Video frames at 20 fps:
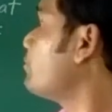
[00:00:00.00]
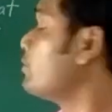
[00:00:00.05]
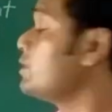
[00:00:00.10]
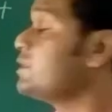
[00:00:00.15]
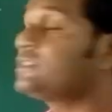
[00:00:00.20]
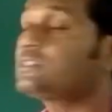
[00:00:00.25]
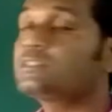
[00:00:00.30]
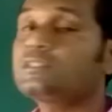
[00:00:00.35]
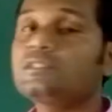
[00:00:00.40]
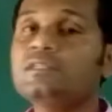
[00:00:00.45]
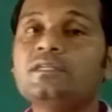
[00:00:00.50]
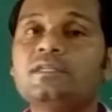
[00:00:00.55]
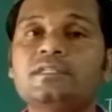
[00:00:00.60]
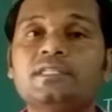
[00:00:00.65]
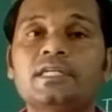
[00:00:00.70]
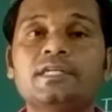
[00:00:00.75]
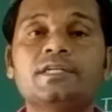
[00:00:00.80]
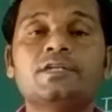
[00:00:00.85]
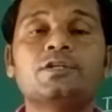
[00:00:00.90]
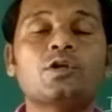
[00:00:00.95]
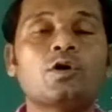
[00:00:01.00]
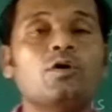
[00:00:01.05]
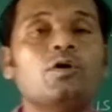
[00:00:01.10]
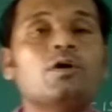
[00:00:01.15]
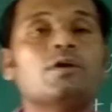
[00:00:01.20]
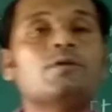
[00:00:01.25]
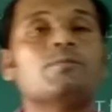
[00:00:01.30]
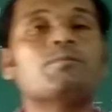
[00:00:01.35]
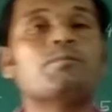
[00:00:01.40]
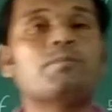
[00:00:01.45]
weapons, the
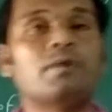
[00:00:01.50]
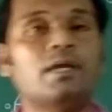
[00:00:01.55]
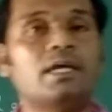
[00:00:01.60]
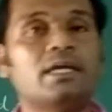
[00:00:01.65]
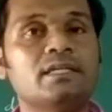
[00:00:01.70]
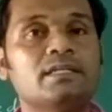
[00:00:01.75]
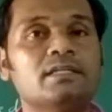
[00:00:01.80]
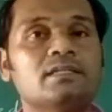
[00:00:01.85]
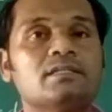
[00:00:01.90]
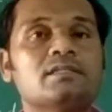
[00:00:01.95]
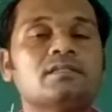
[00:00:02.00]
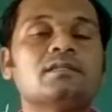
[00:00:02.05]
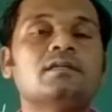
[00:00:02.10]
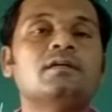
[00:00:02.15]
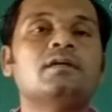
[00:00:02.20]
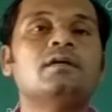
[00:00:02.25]
drone, planes,